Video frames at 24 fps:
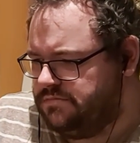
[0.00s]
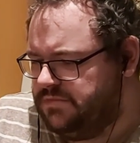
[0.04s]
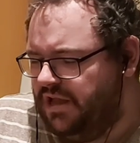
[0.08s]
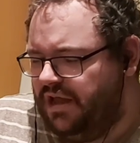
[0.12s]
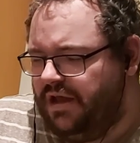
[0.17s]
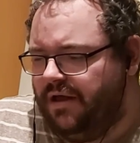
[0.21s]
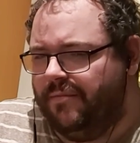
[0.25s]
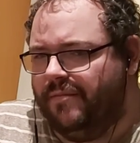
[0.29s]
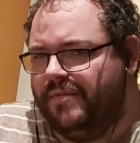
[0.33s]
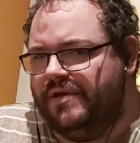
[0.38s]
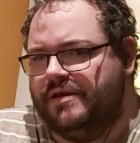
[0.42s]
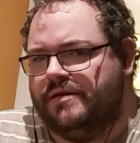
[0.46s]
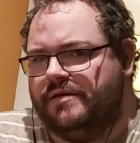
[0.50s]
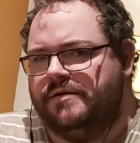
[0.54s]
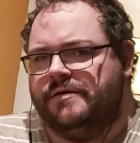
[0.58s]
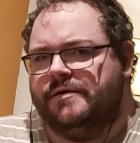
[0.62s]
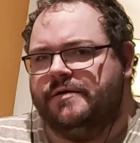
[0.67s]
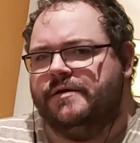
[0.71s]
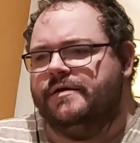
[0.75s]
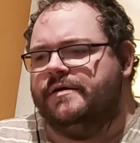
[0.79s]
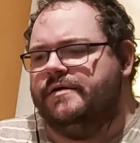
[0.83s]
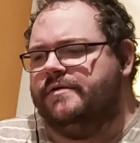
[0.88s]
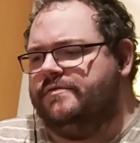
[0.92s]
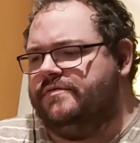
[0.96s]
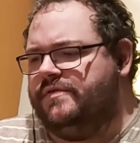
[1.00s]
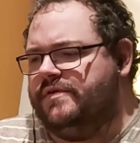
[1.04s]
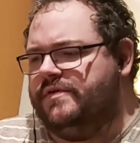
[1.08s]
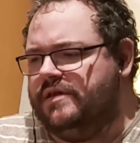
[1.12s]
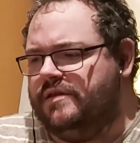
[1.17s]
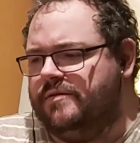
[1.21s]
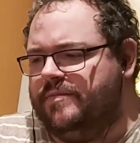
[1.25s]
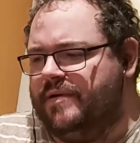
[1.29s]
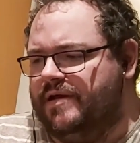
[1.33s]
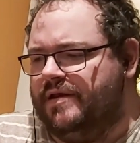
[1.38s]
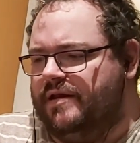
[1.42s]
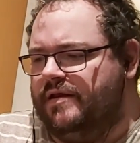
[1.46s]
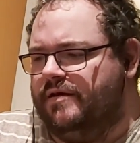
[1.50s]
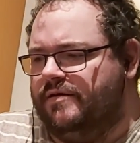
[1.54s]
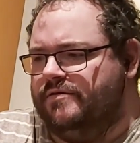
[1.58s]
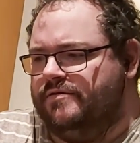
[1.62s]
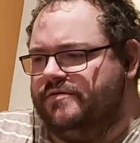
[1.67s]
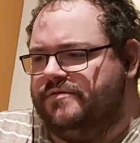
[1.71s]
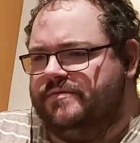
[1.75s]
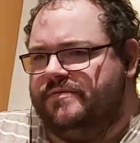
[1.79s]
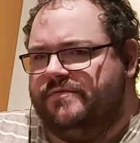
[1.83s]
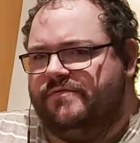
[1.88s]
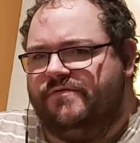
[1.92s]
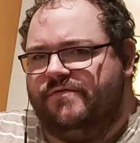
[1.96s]
Yeah, I mean, thinking about now,
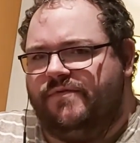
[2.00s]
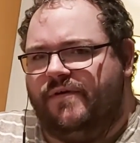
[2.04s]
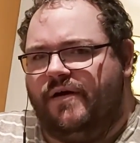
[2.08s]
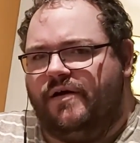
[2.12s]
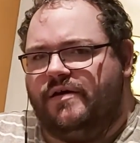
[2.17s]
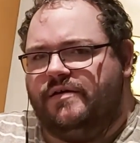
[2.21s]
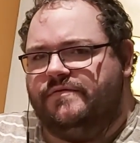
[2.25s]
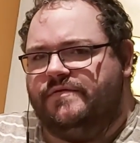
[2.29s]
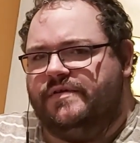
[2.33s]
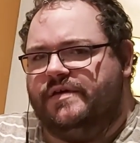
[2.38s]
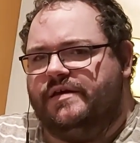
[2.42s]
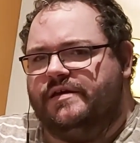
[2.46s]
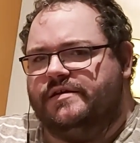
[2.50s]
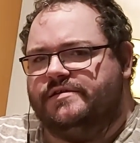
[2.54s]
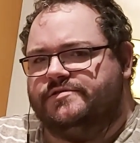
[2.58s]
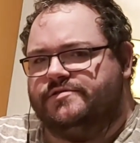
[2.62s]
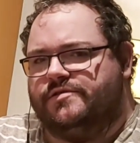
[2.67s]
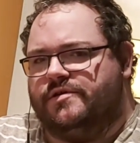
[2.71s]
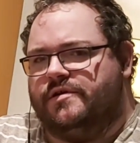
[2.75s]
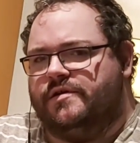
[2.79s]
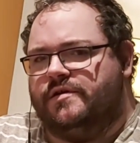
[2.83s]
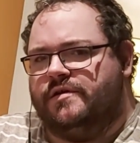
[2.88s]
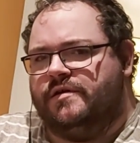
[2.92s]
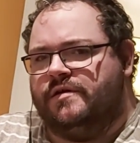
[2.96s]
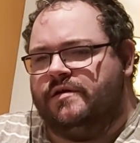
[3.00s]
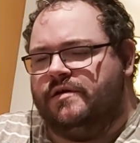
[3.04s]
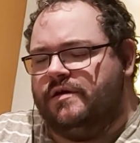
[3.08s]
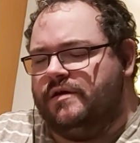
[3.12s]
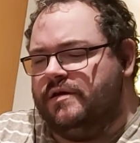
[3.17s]
it's been 5 years, right?